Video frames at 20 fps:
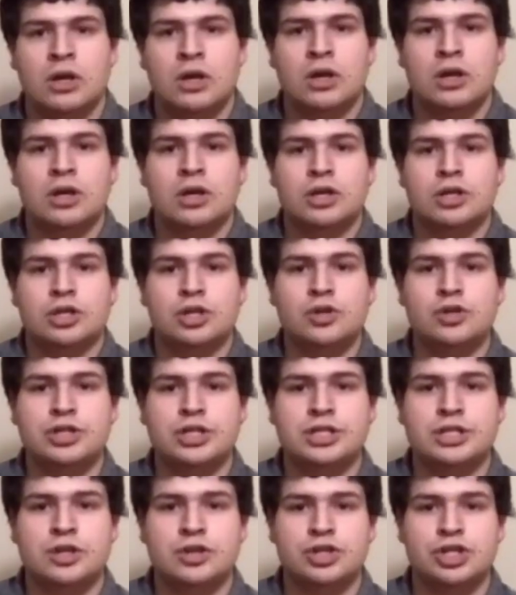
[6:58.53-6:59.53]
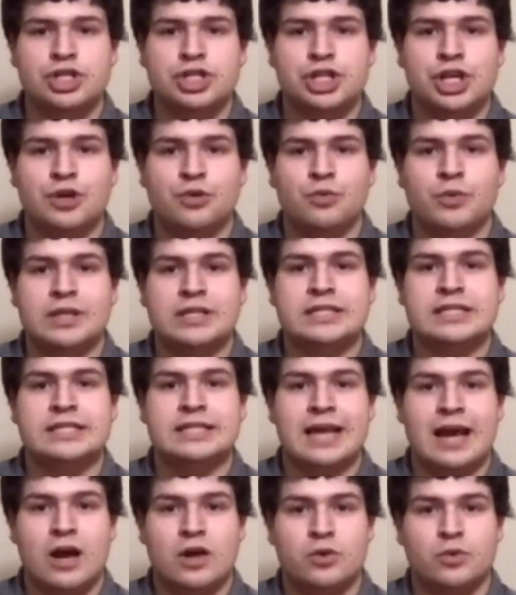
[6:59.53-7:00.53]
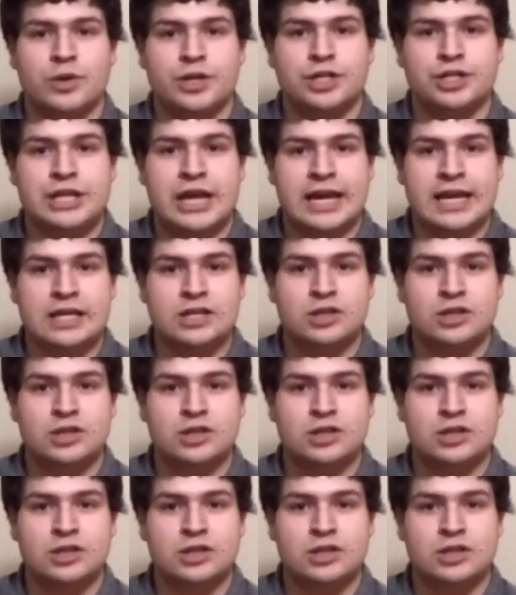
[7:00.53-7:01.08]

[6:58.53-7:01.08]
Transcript: You just know shit went south when Jackie told